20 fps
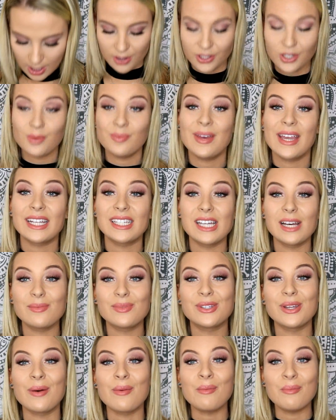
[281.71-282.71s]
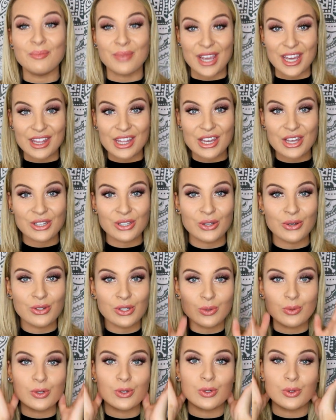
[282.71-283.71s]
also picked up some bathing
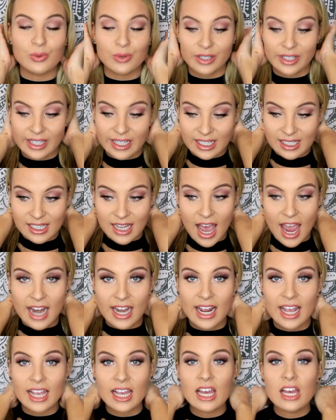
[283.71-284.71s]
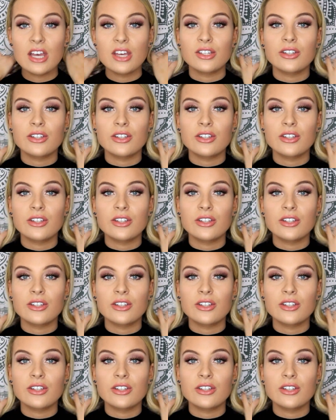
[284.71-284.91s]
suits, which was really exciting.